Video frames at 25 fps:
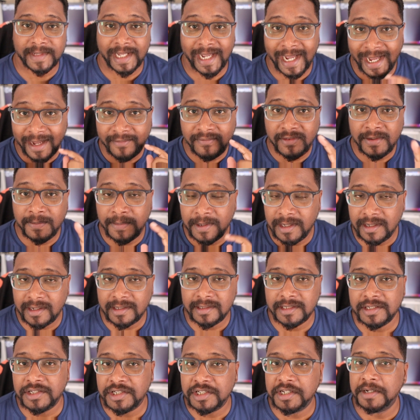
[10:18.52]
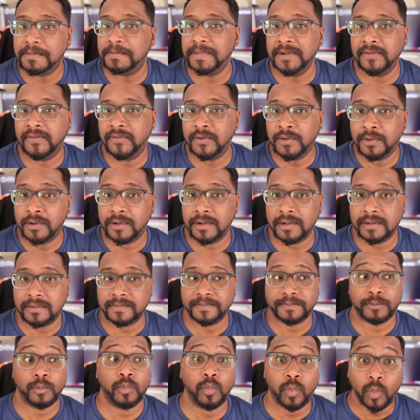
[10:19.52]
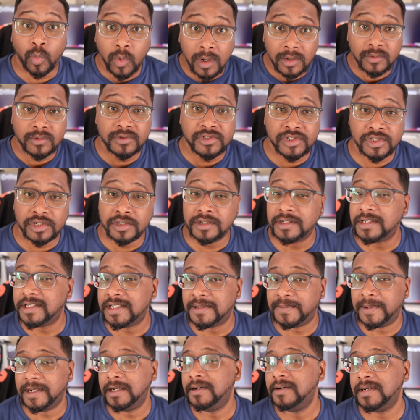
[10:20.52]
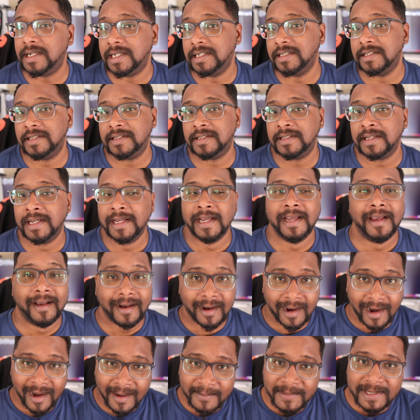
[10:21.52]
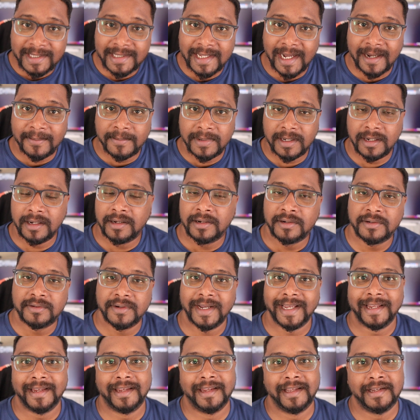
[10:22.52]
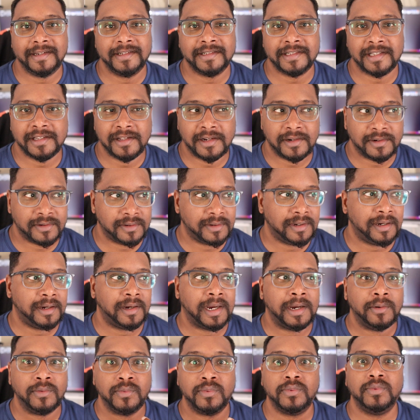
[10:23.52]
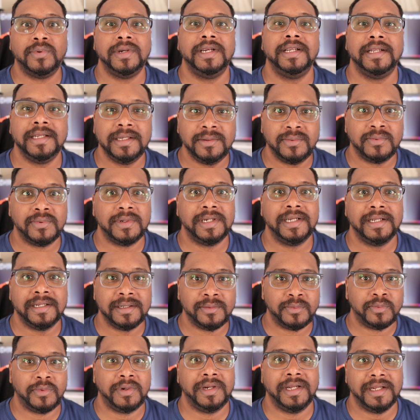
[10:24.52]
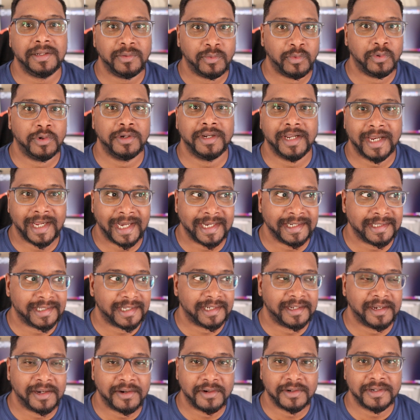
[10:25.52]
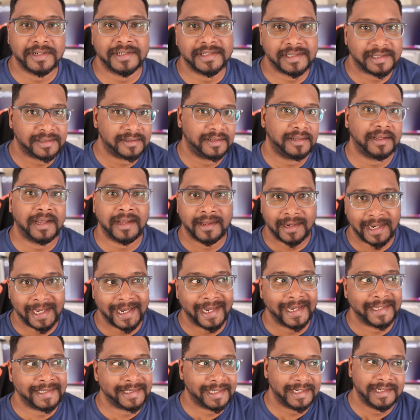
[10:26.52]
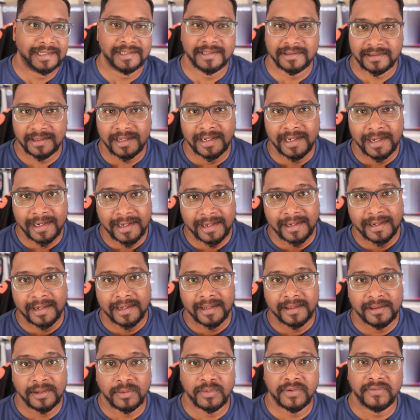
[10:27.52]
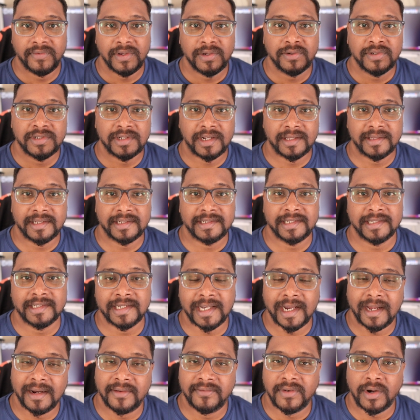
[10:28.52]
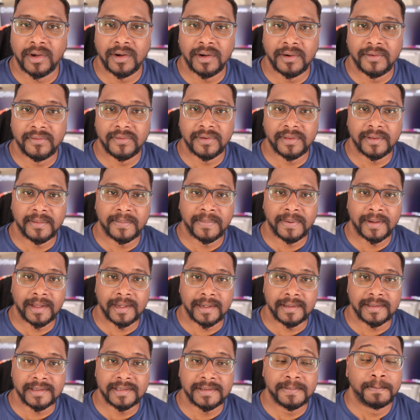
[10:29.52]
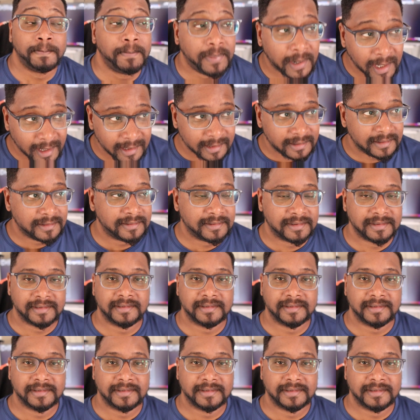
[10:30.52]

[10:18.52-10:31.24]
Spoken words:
Have you been on the ship before? What was your experience? Comment down below and let us know. I really, really, really would like to know, because like I said, the reviews on this is kind of all over the place. But